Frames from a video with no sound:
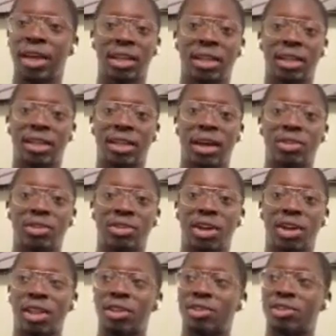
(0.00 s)
pay
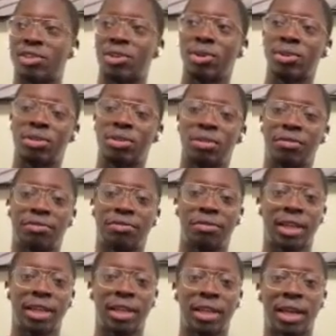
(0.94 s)
$1,000 to go to
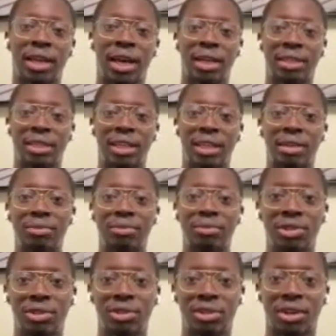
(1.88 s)
freaking goddamn
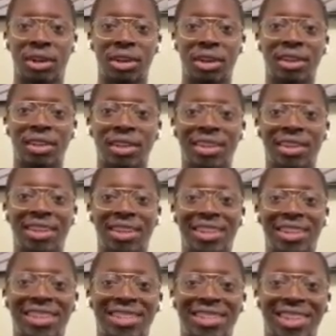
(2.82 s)
Moose Jaw.
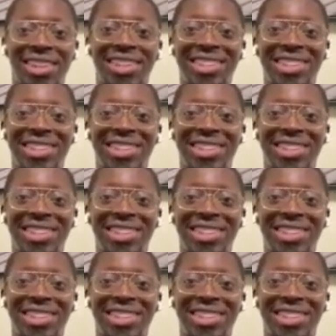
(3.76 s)
It's